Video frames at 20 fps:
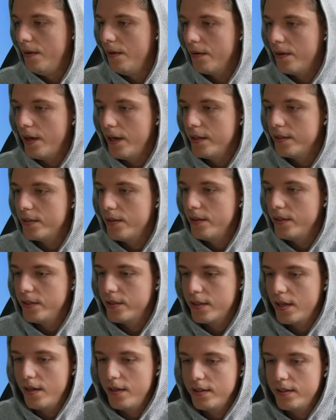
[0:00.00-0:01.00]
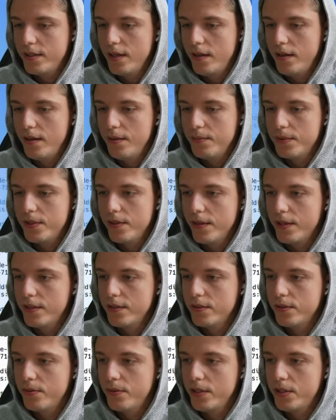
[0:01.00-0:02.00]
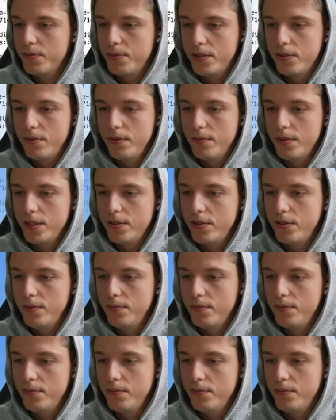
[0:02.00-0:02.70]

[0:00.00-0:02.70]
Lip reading: Okay, so I just got it set up so I can switch between my 2